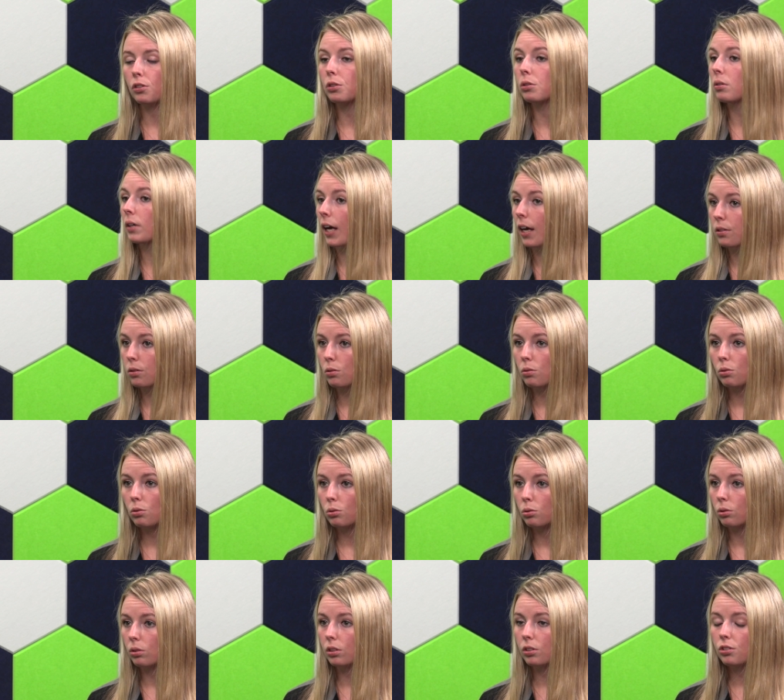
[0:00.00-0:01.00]
Newcastle
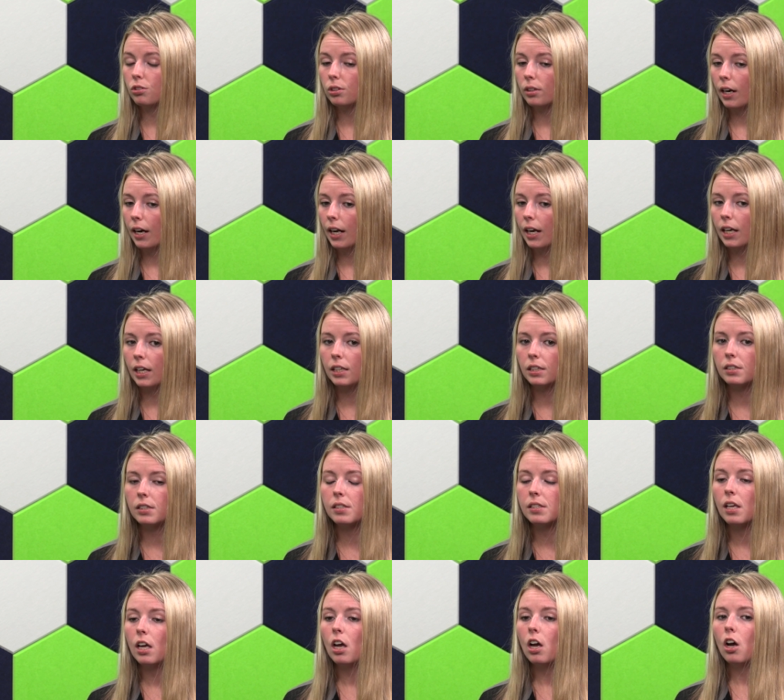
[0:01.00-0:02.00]
School of
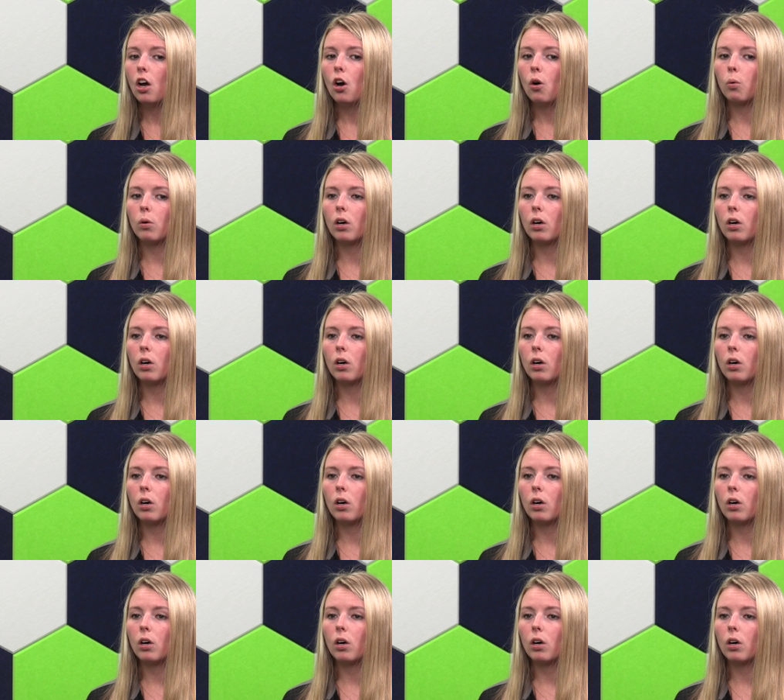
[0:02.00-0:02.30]
Trades. Mm-hmm.